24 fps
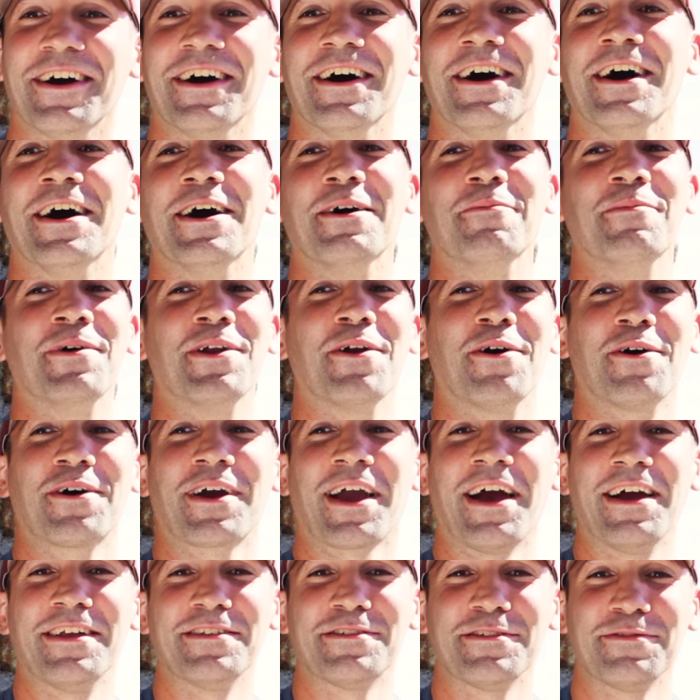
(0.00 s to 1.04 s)
um, and all
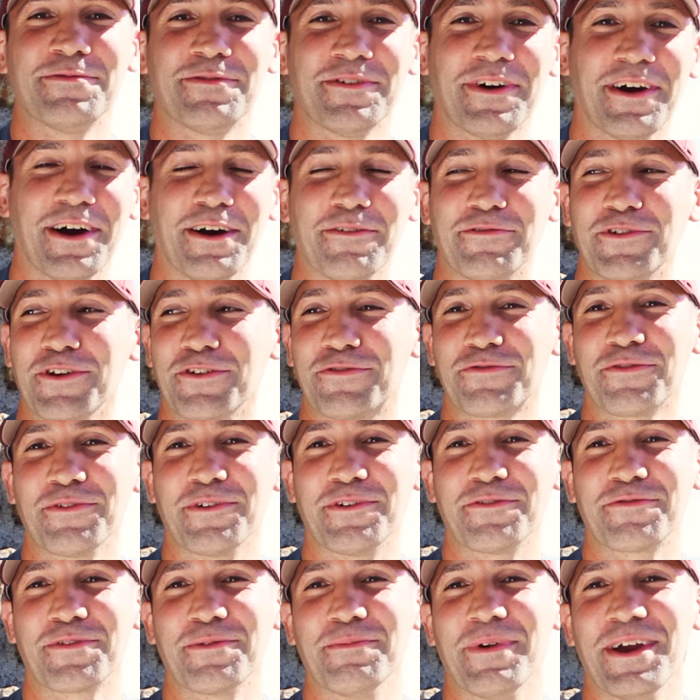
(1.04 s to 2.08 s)
kinds of, of useful
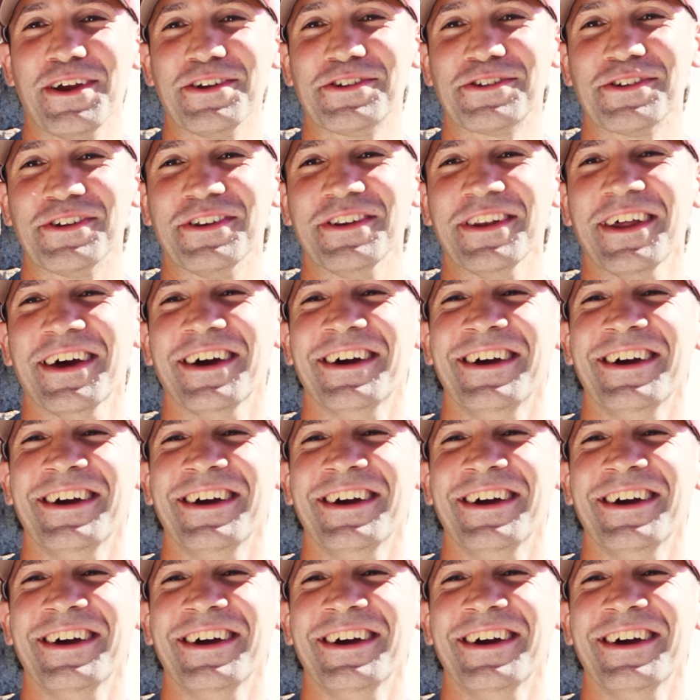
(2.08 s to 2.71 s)
information